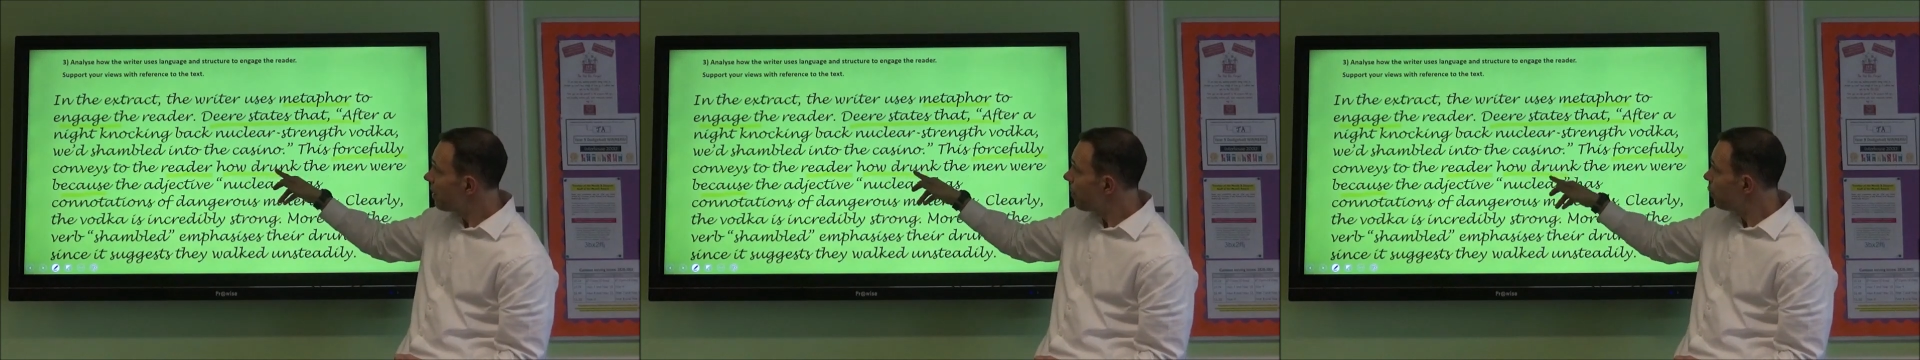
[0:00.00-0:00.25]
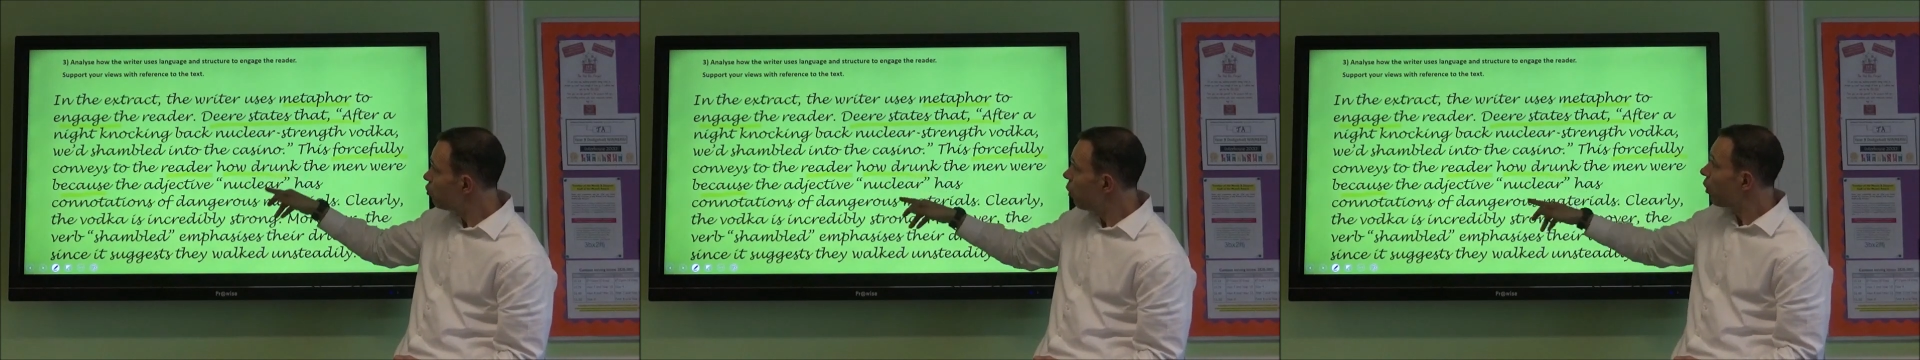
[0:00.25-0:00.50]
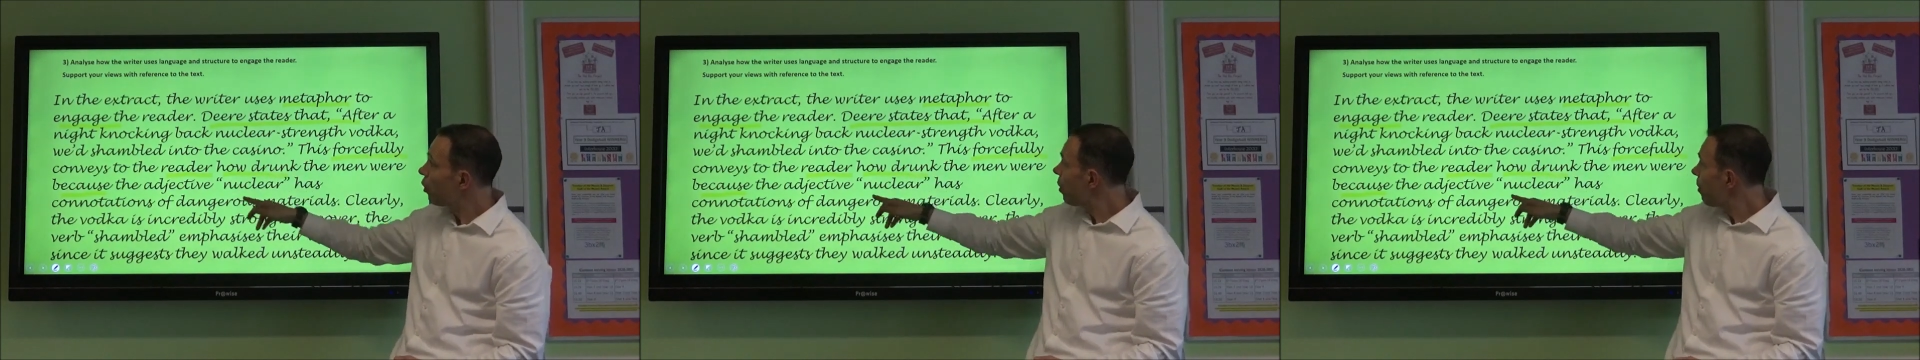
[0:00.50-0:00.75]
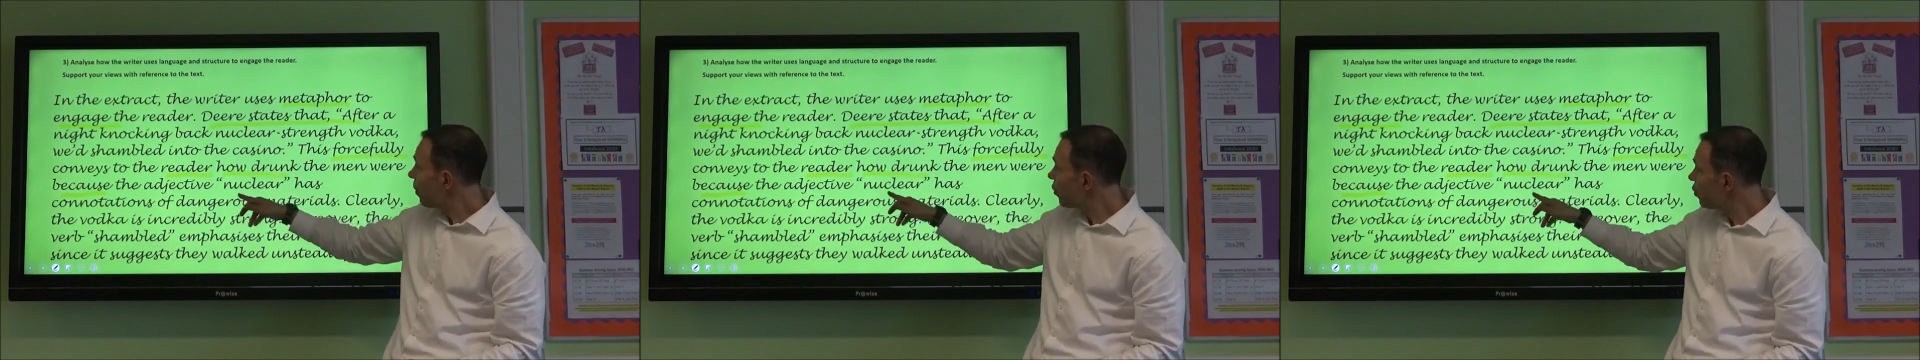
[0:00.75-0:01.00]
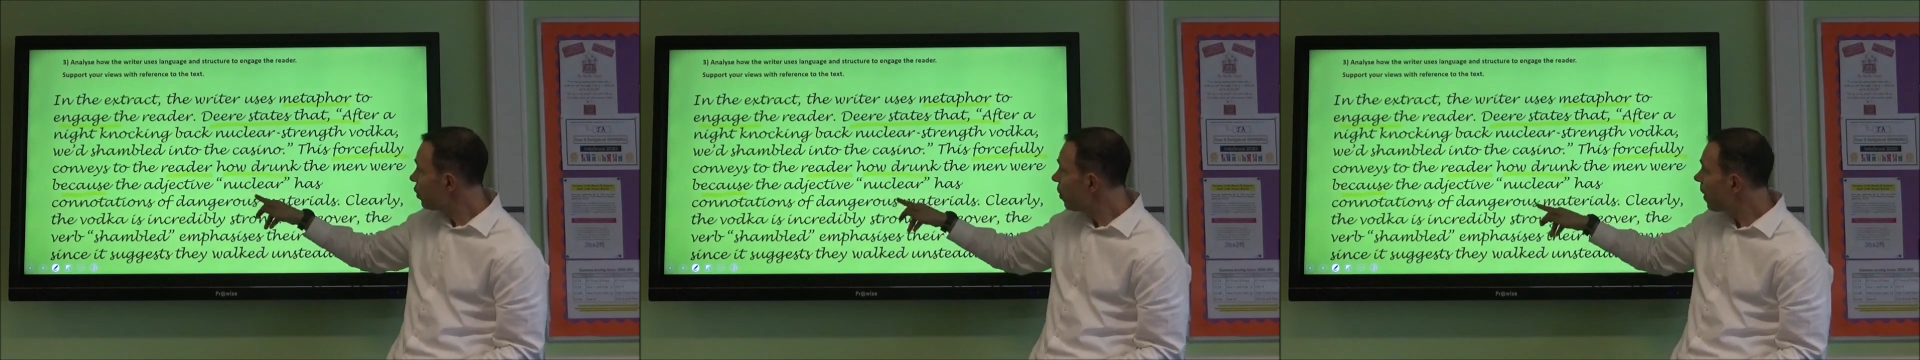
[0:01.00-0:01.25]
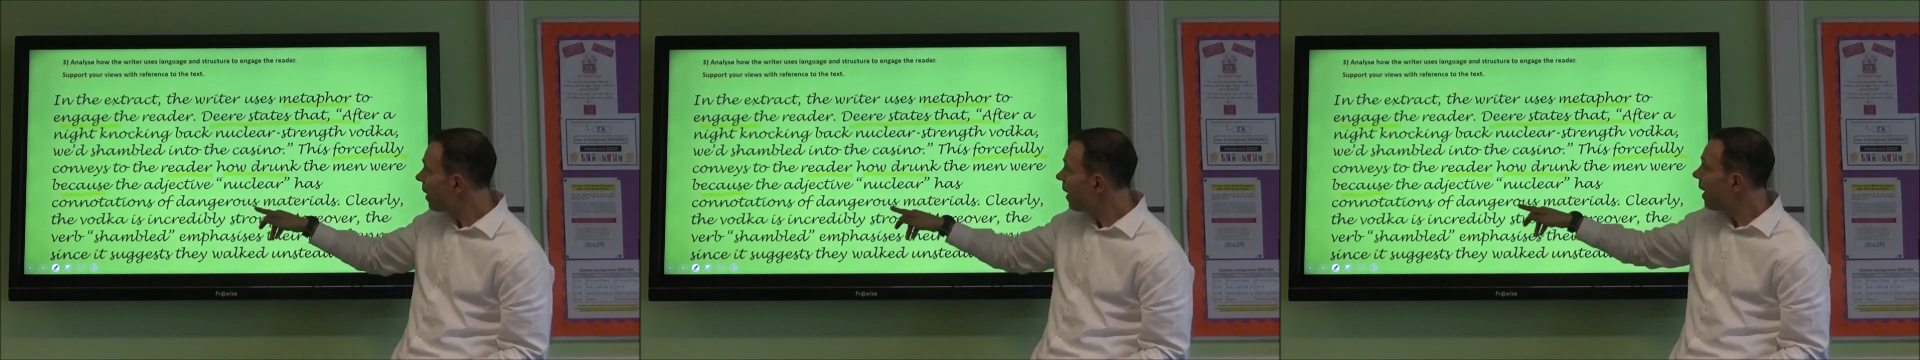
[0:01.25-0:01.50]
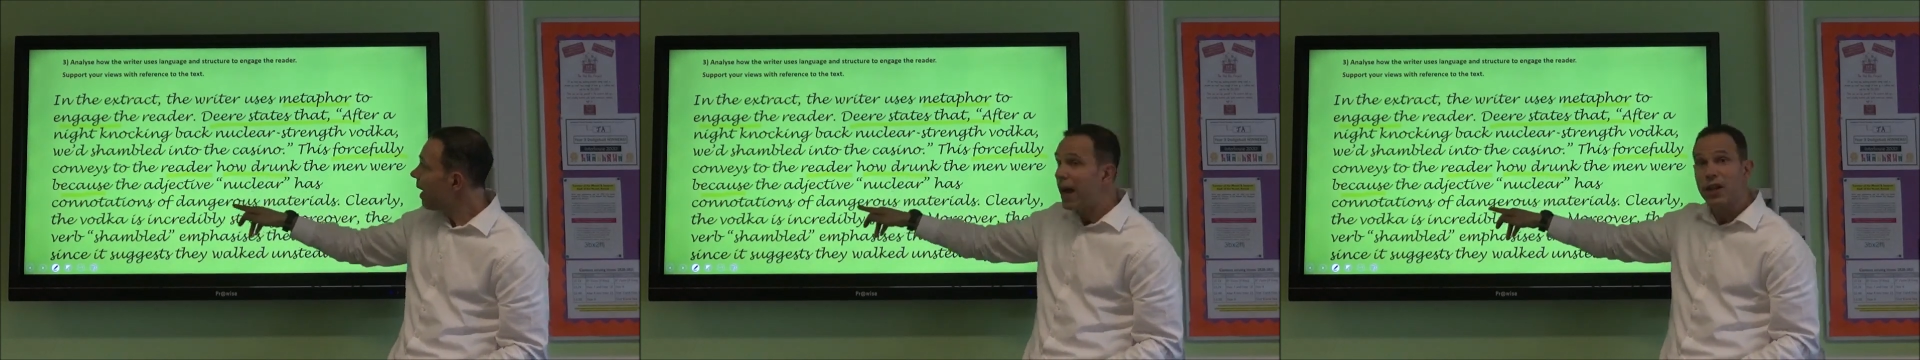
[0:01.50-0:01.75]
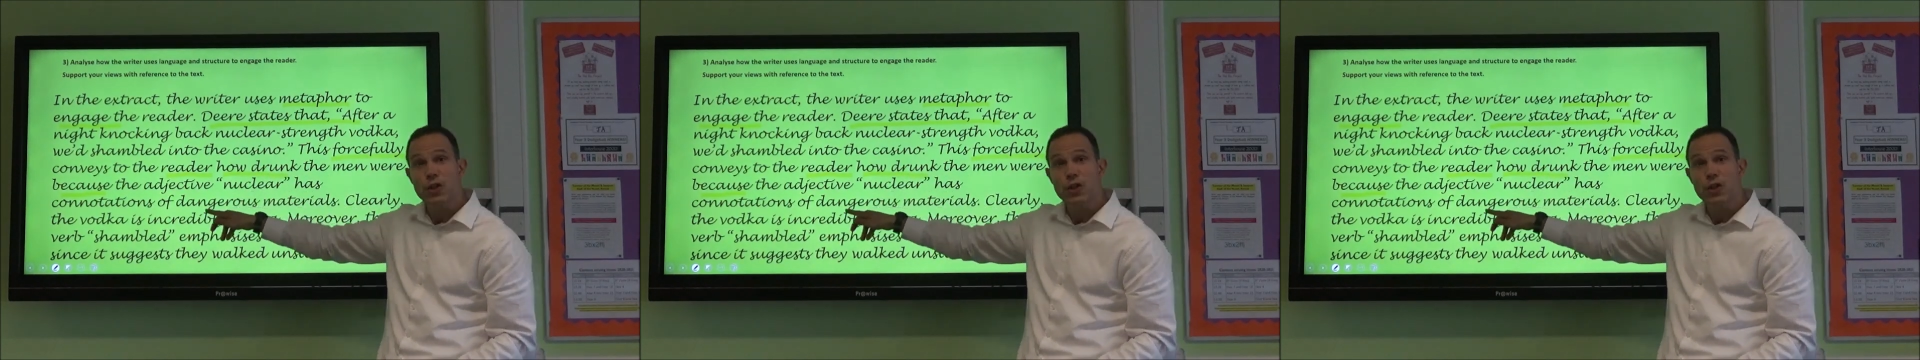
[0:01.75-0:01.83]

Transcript: were drunk because nuclear has